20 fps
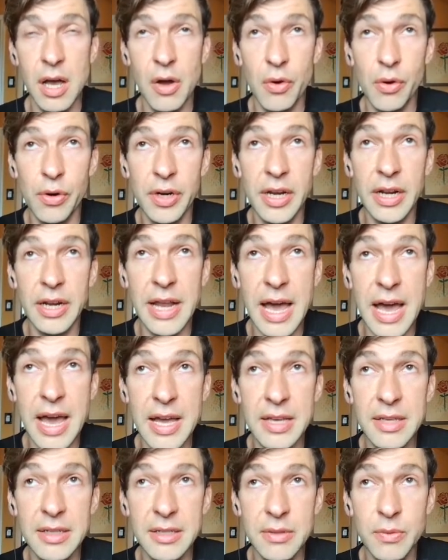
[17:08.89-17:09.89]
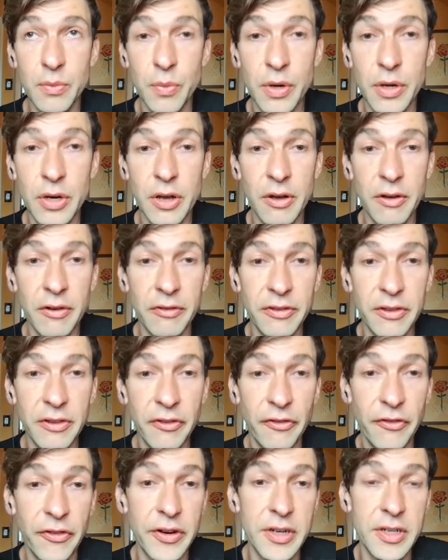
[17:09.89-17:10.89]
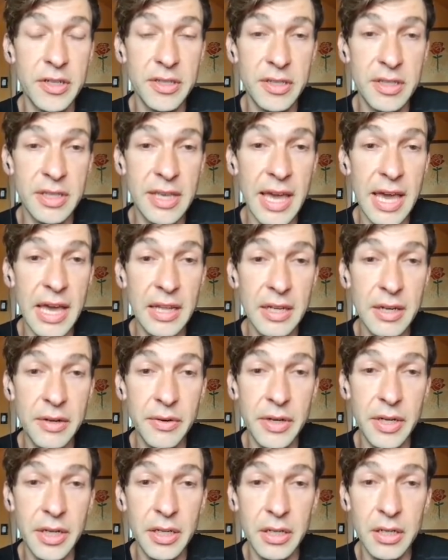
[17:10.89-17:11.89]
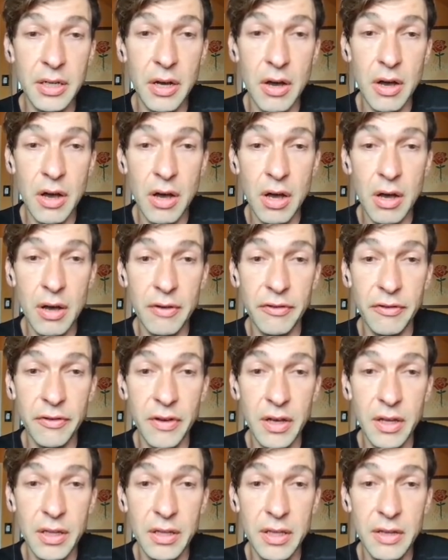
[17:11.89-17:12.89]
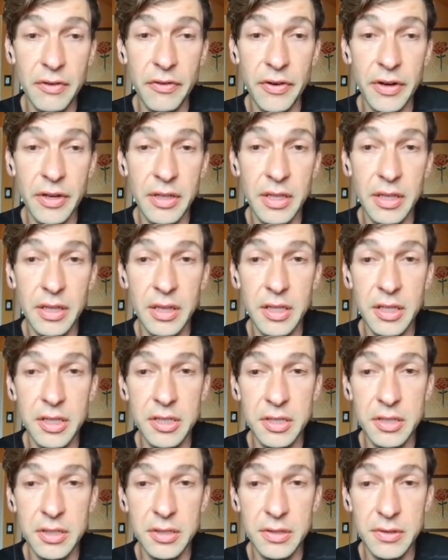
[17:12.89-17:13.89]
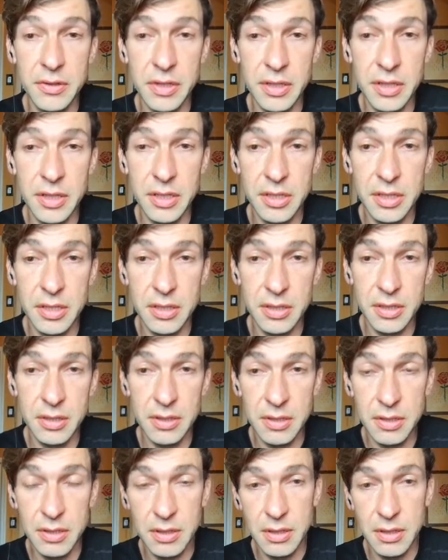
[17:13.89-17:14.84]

organized one of the first gathering of different indigenous traditions.